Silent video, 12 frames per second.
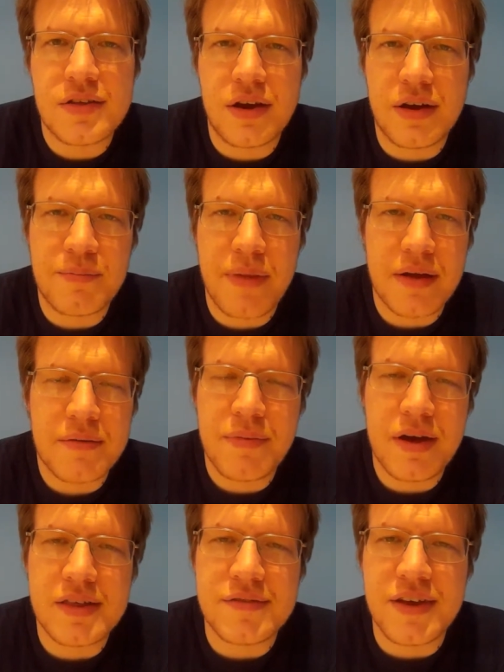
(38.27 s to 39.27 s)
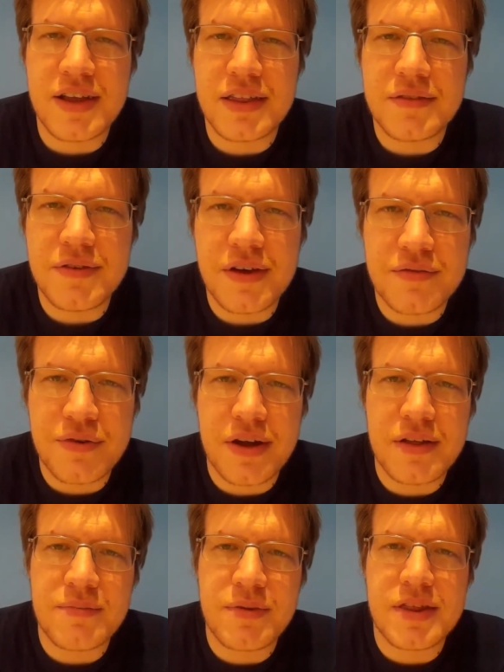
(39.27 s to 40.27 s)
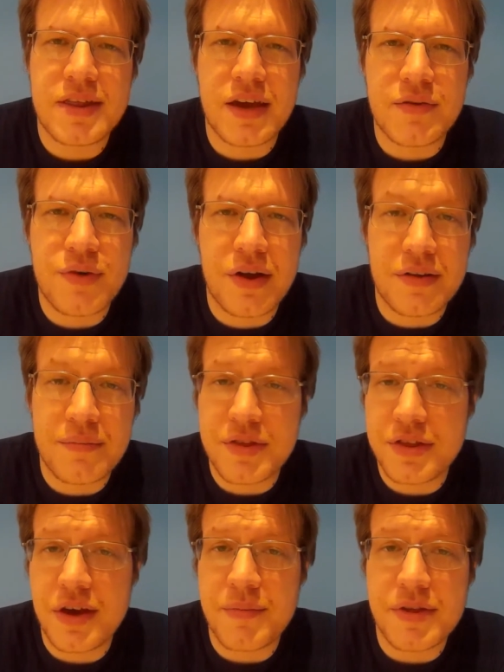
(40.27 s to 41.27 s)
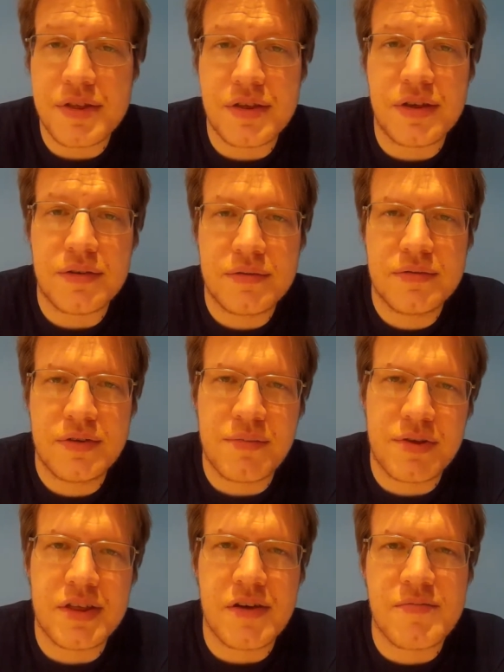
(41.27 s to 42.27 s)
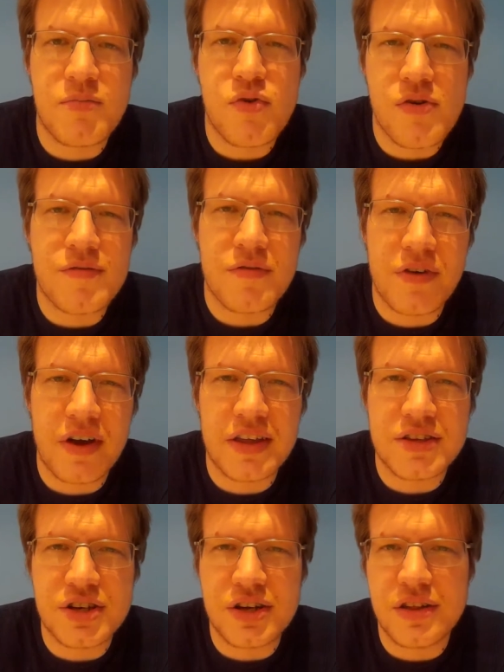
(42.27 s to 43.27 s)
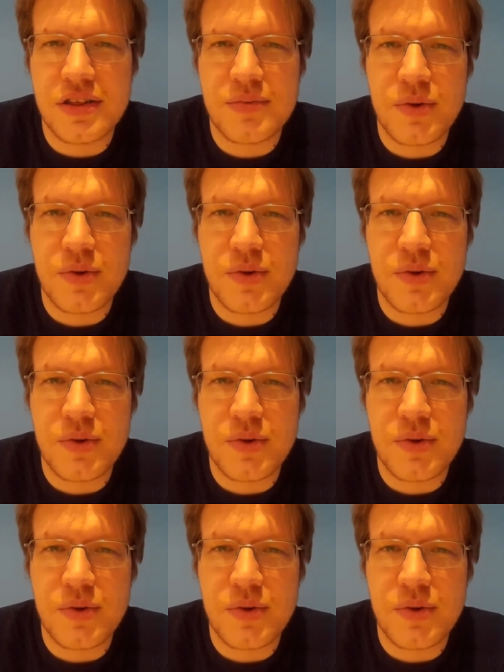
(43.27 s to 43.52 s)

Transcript: I persevered in the first round, but the second round I'm determined to give myself more of a fighting chance.